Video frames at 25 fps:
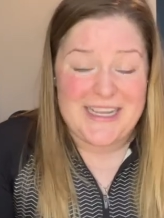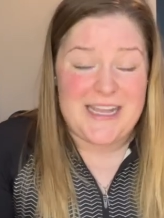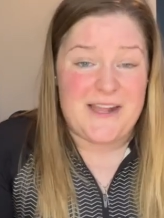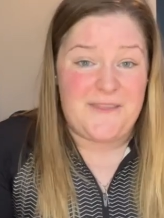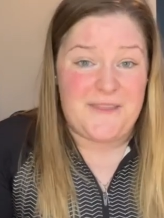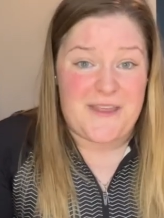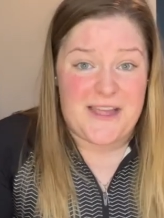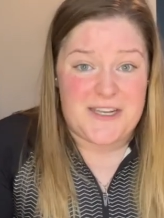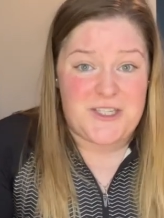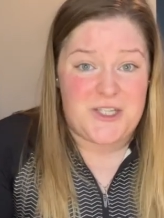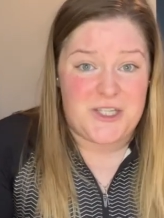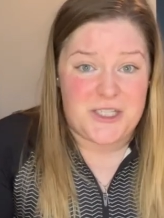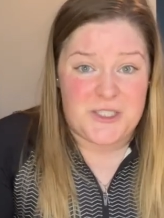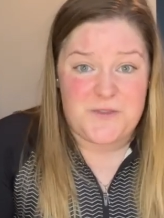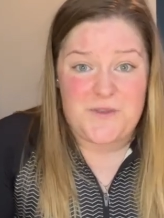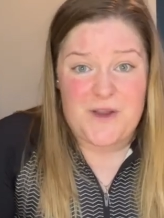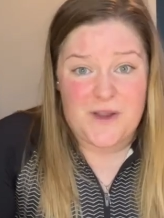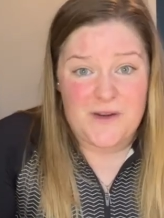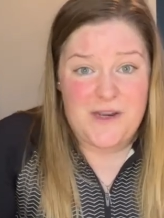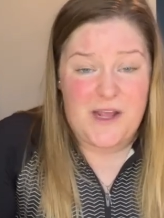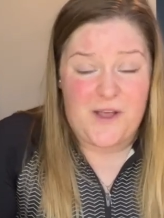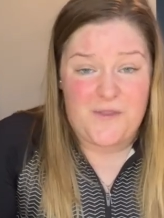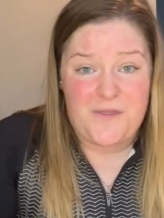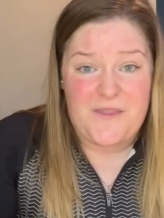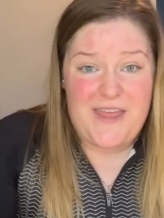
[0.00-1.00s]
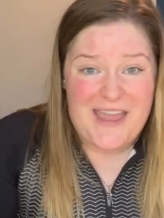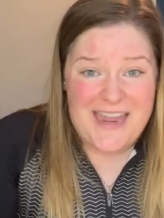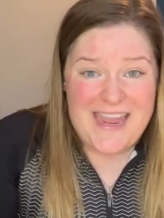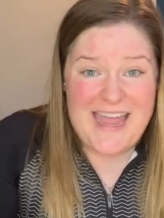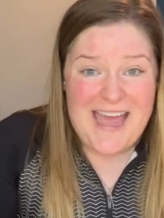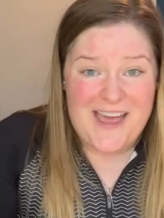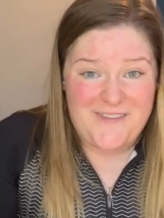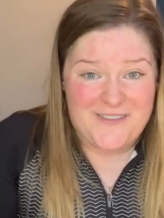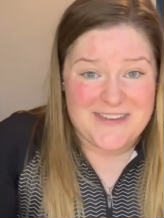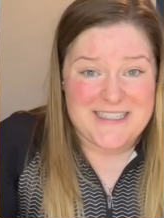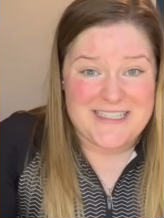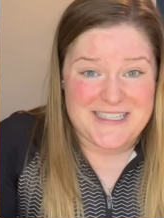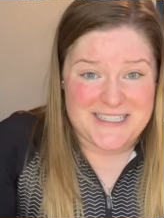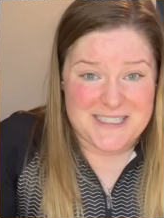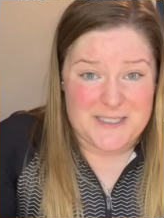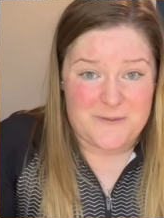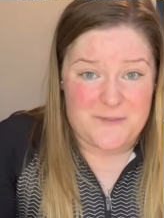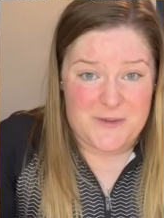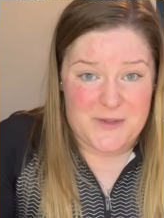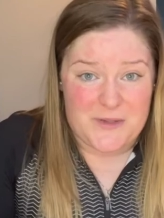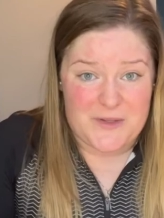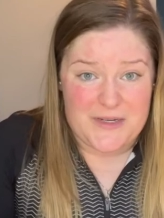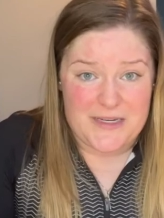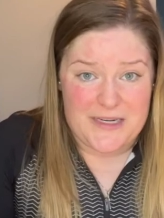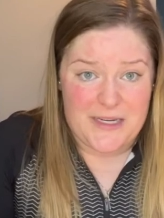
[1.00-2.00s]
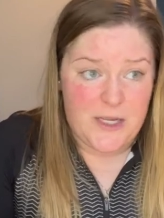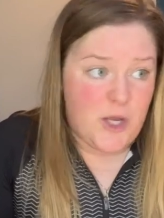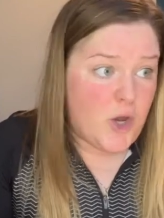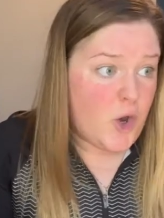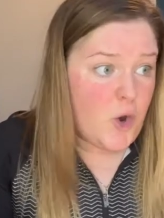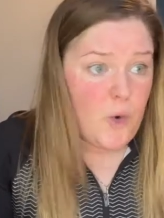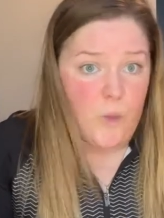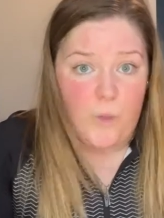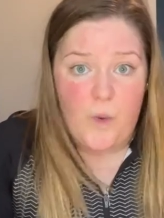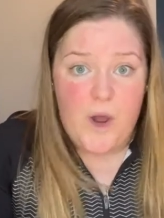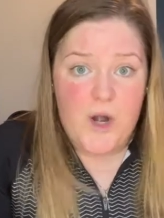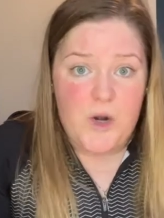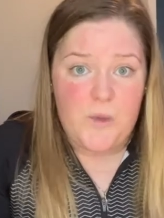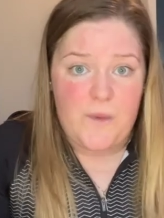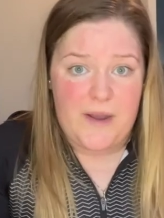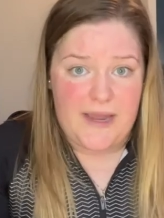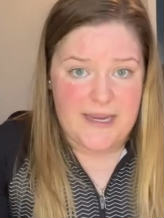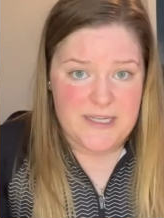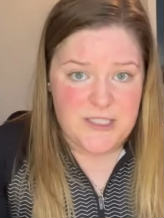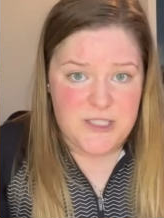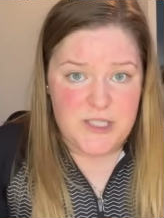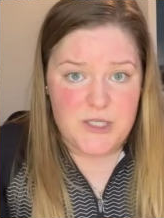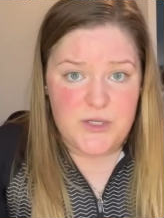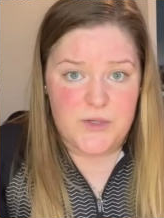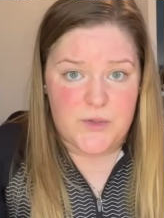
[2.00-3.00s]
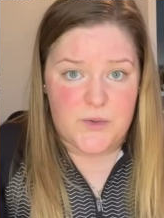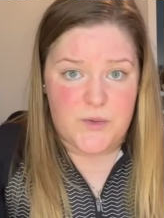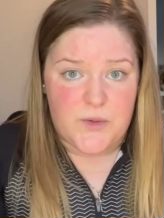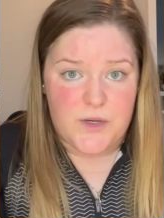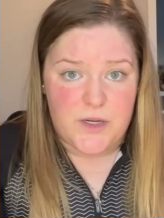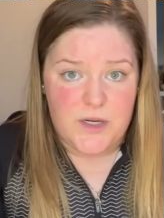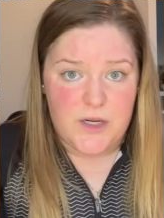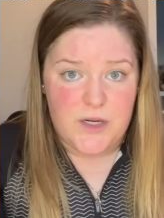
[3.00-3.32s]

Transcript: that just found out they have a disability. What do I do?